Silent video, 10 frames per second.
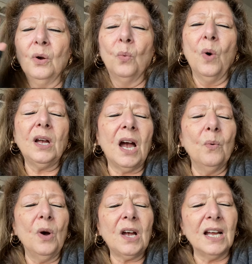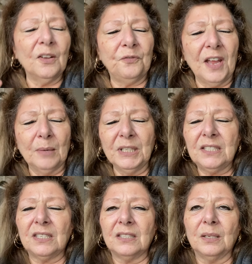what kind, what kind of family
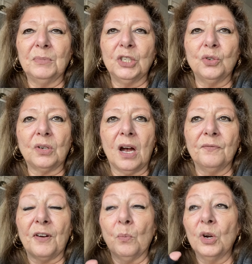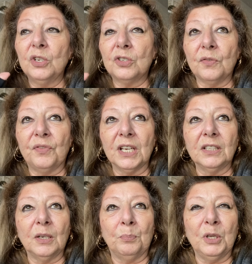system did you come from? Were you
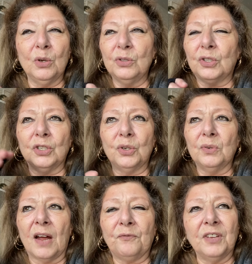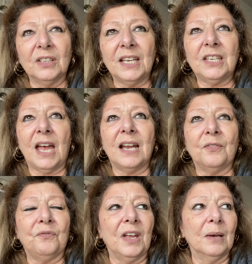severely abused? Did you not feel like you had a
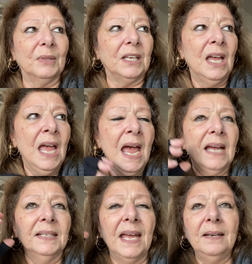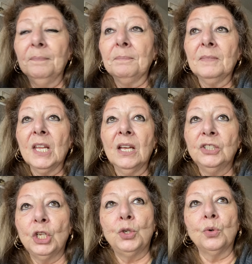family? And then
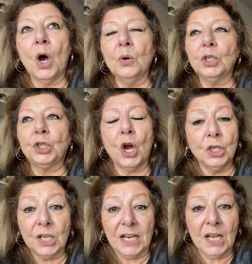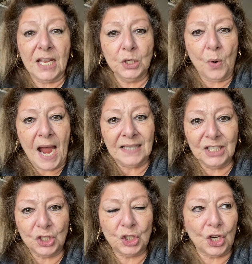did you go to church and, and you had
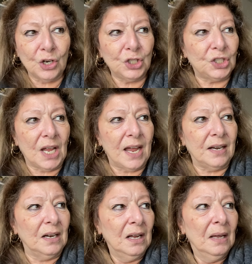this church that